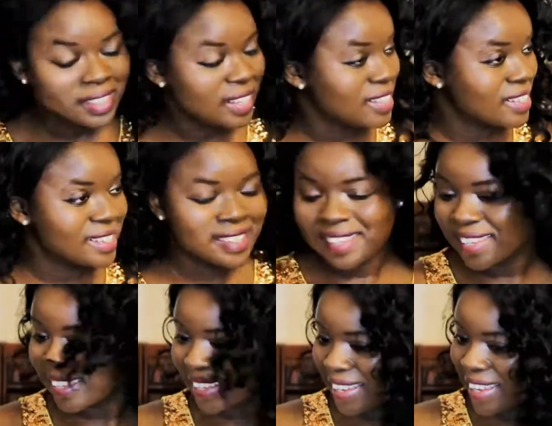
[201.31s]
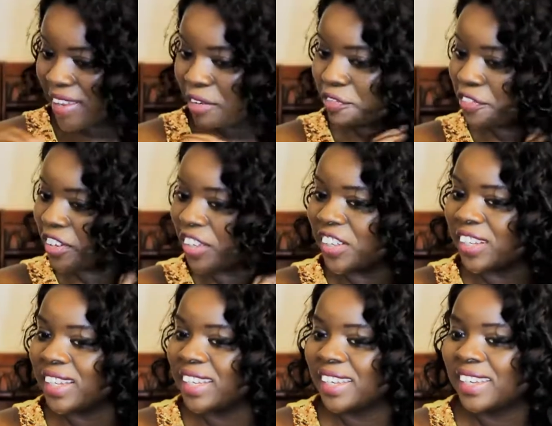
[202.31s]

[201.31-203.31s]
It's full.